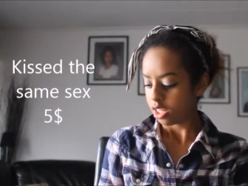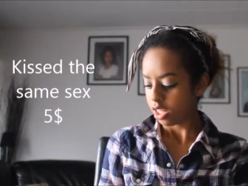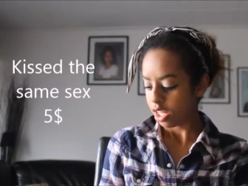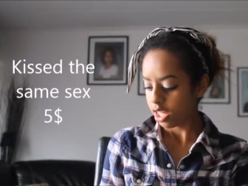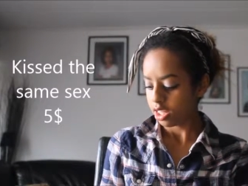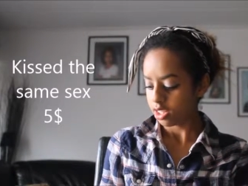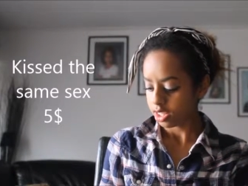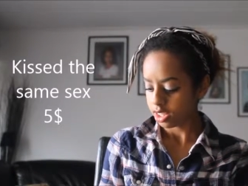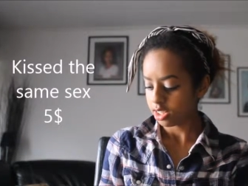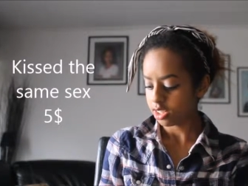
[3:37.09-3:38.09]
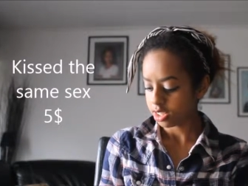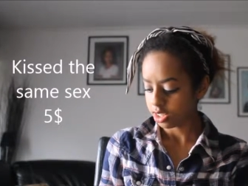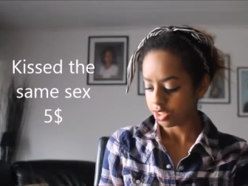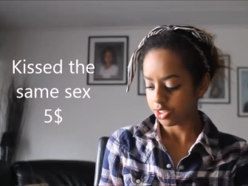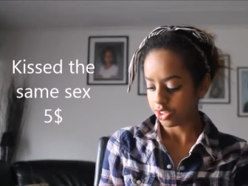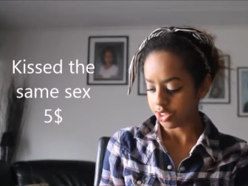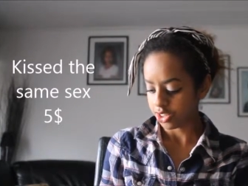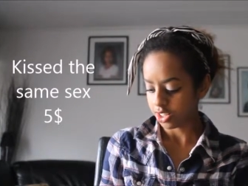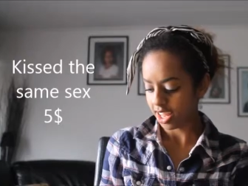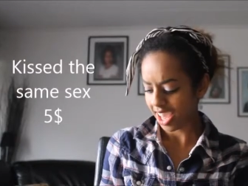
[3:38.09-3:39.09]
I kissed a
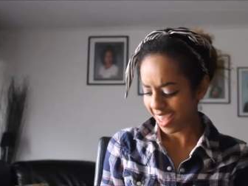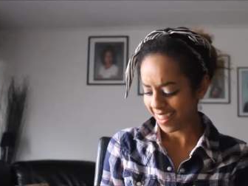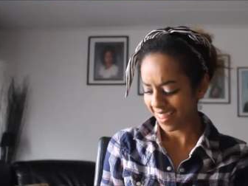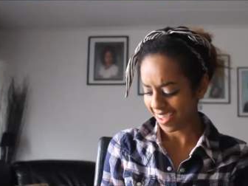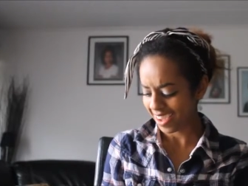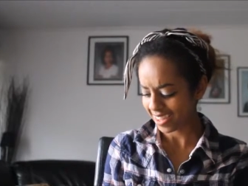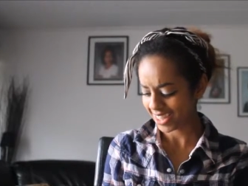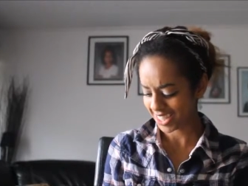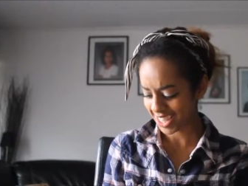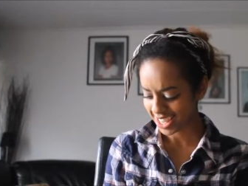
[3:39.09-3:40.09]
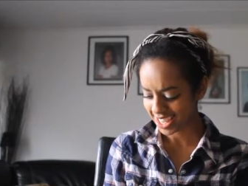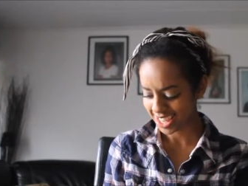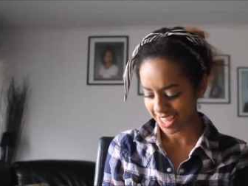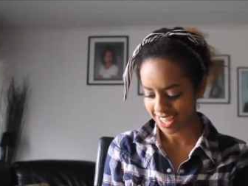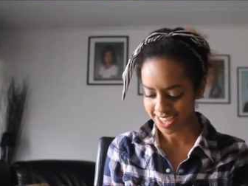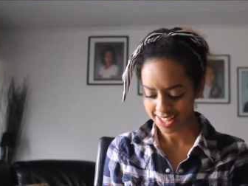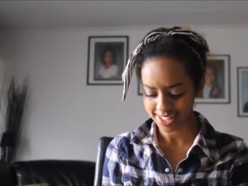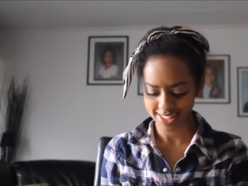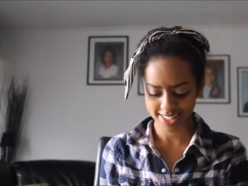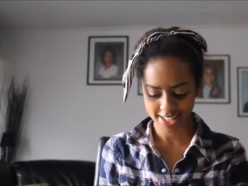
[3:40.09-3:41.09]
girl, I liked it,
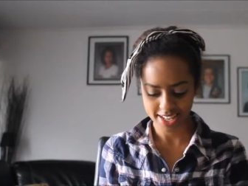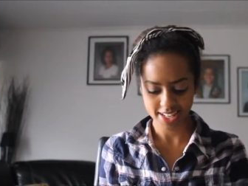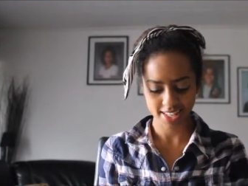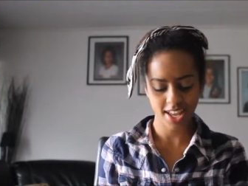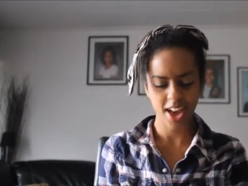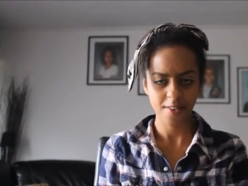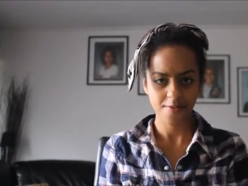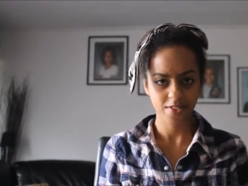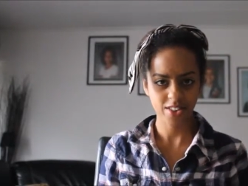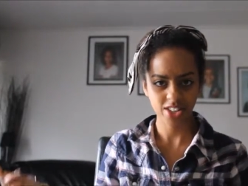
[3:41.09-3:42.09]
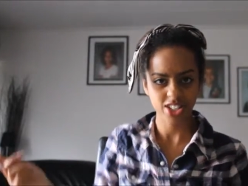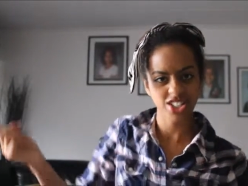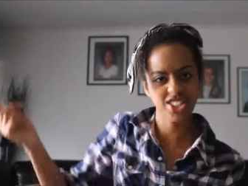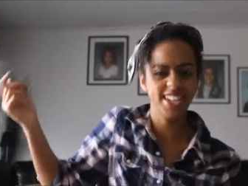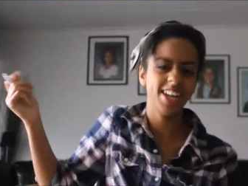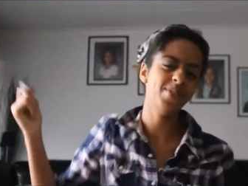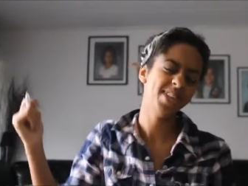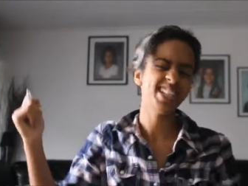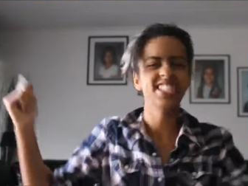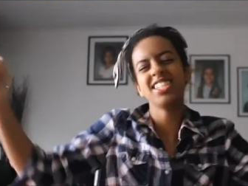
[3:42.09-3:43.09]
it's the taste of her
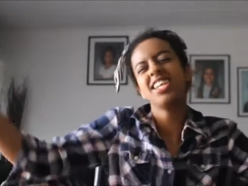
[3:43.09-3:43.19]
cherries,